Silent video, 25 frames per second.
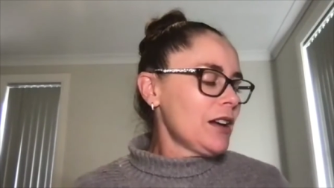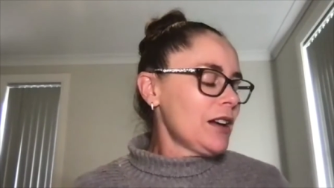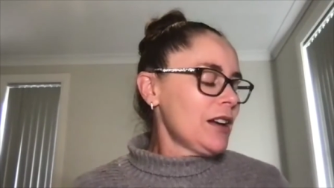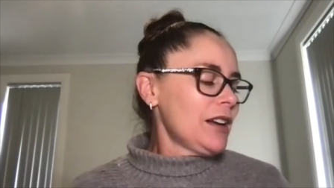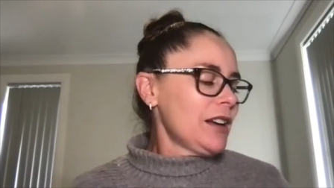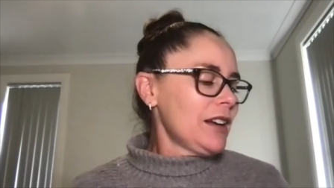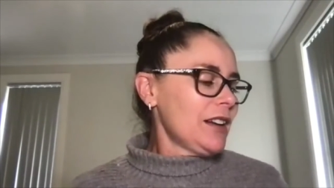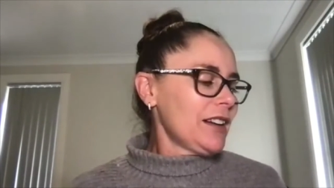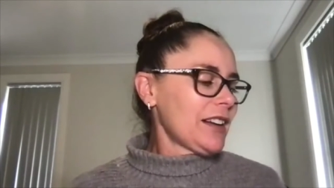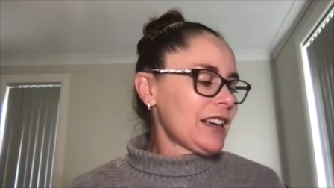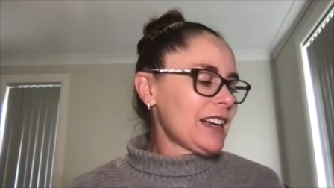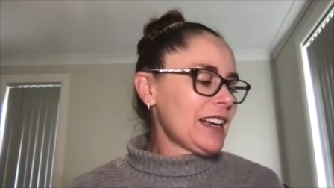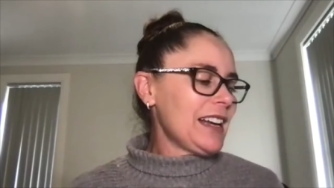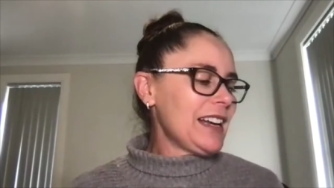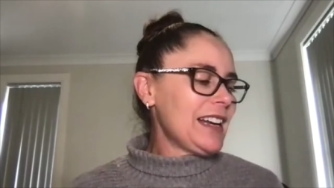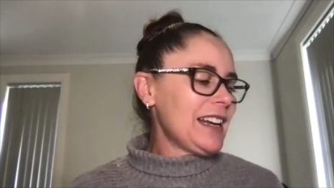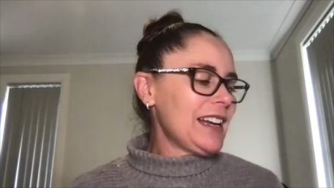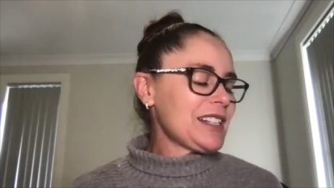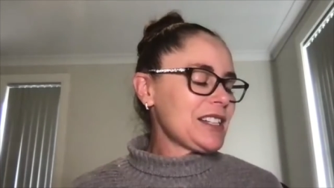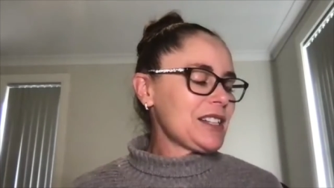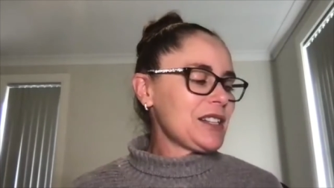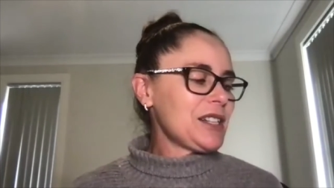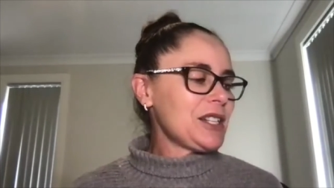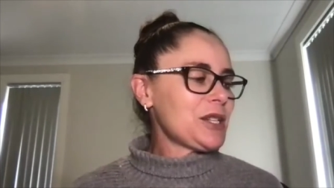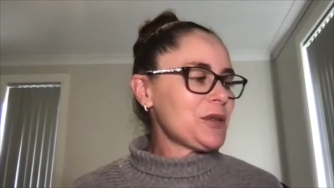Okay,
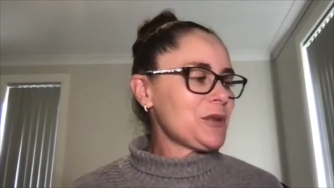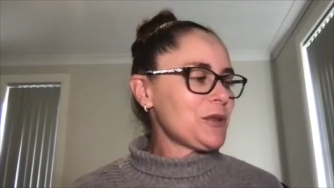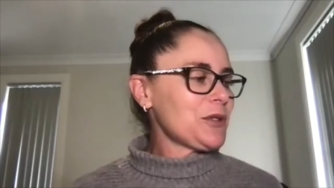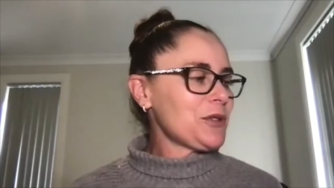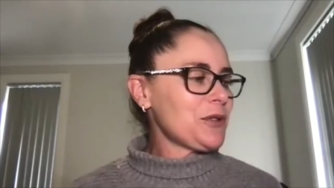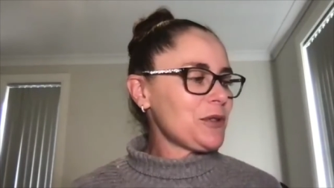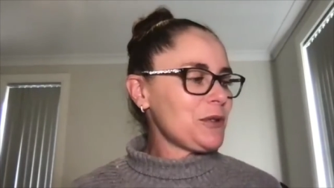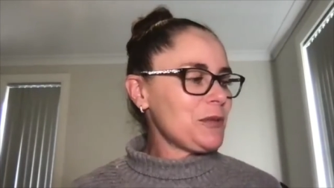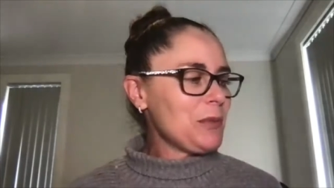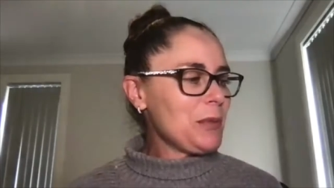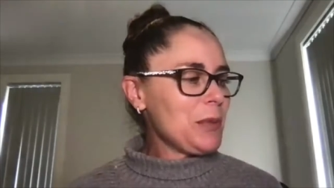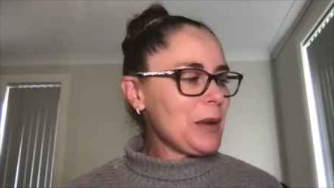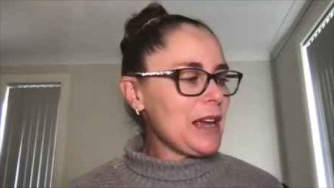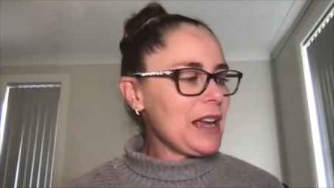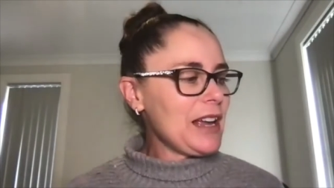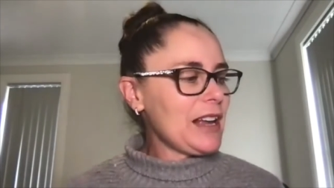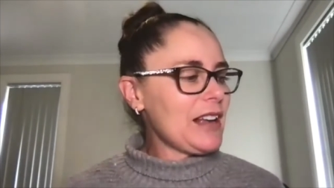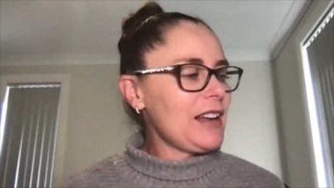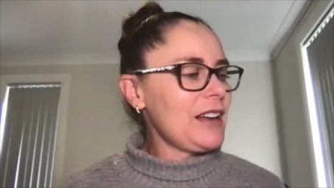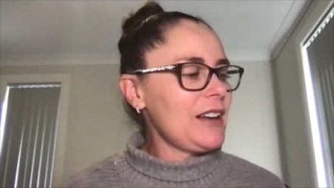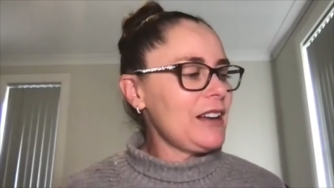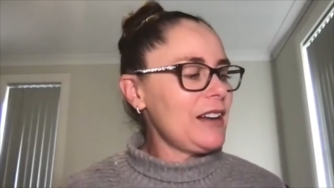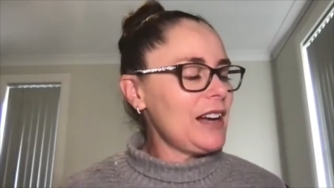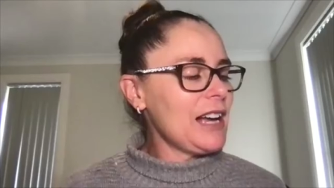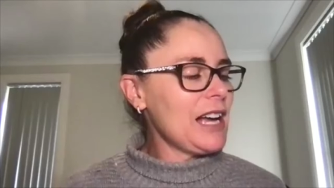so this was from
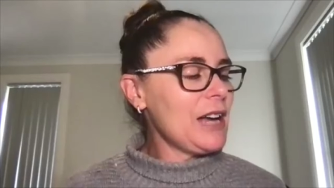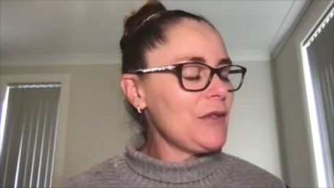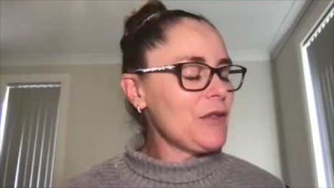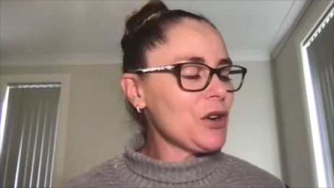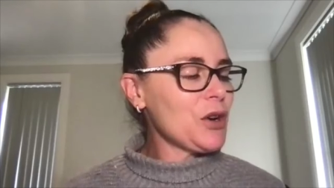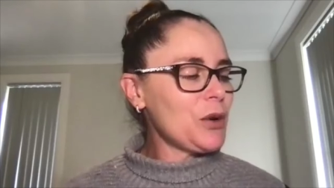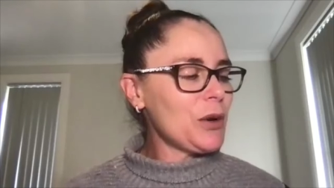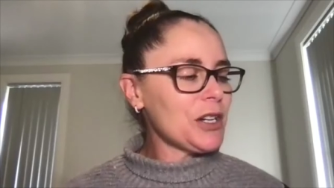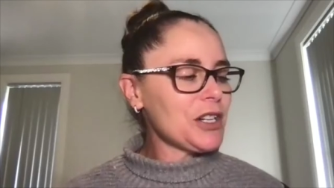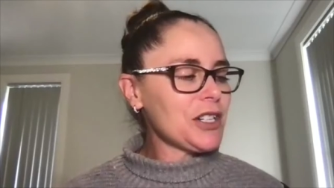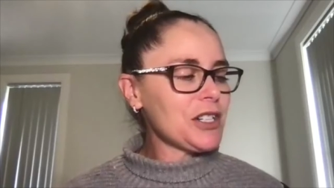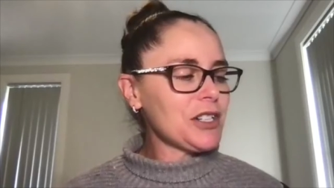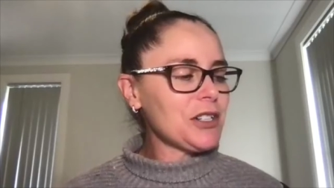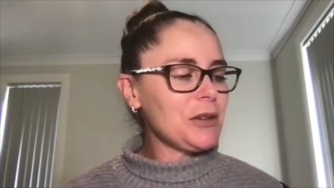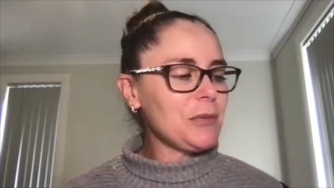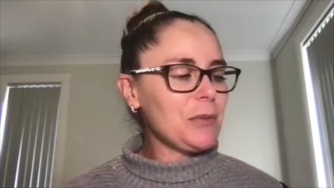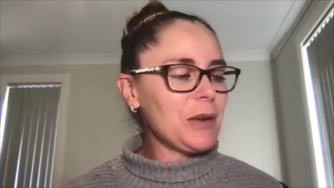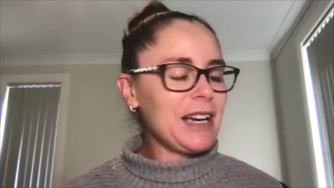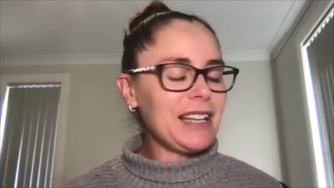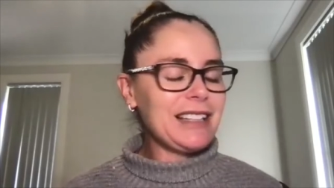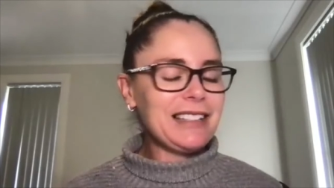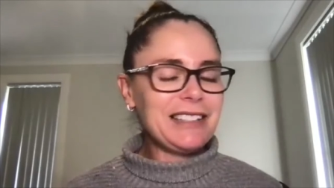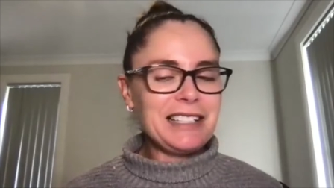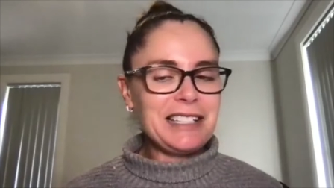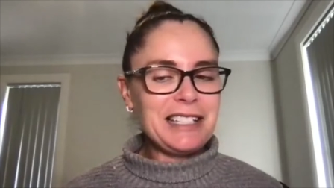Beck. I have a question
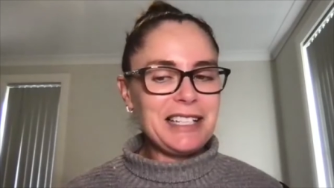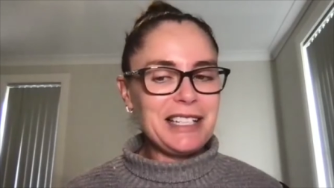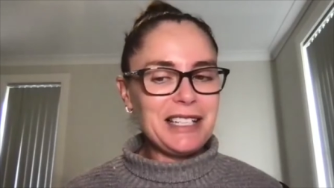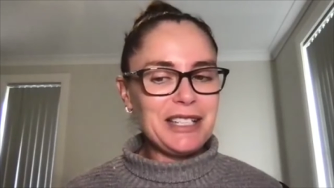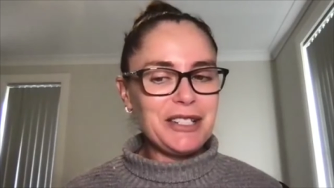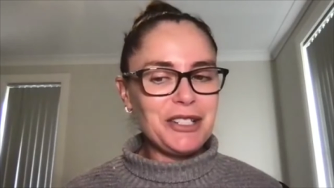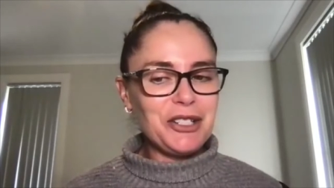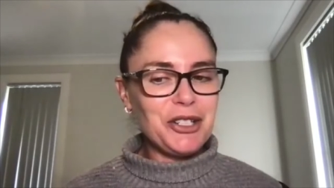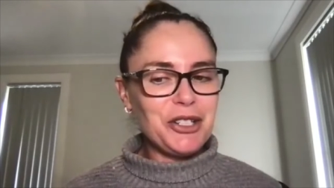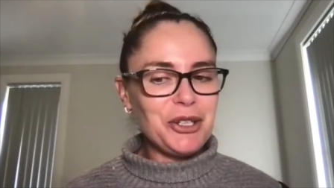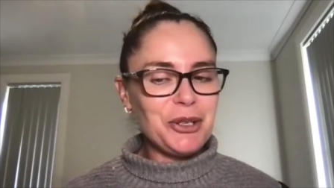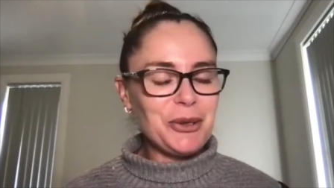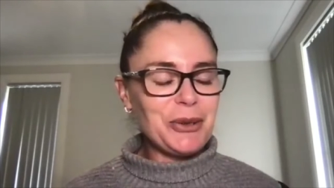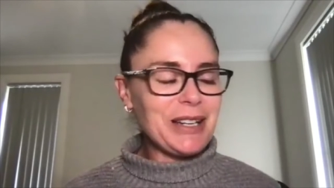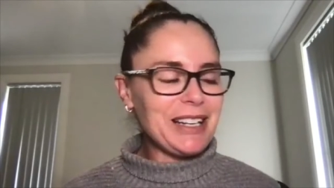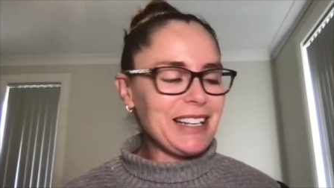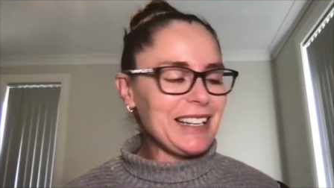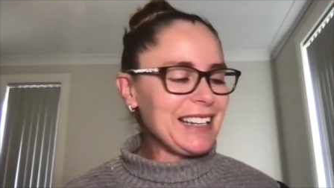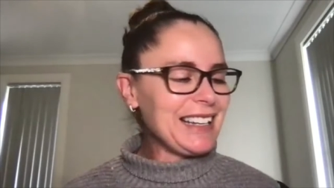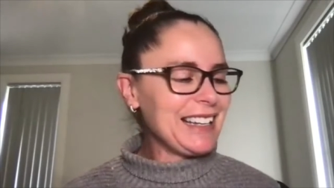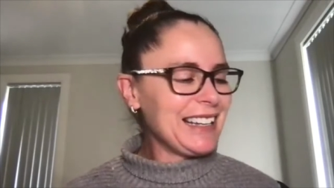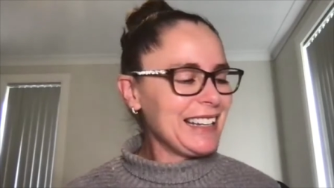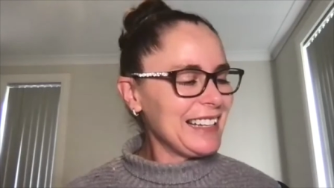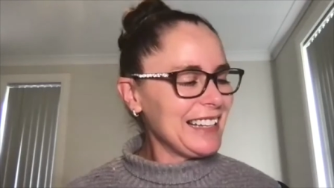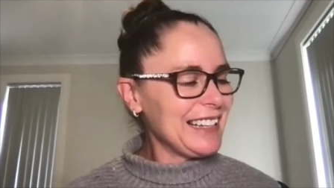about licking and
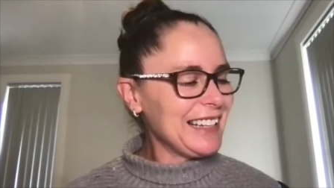chewing.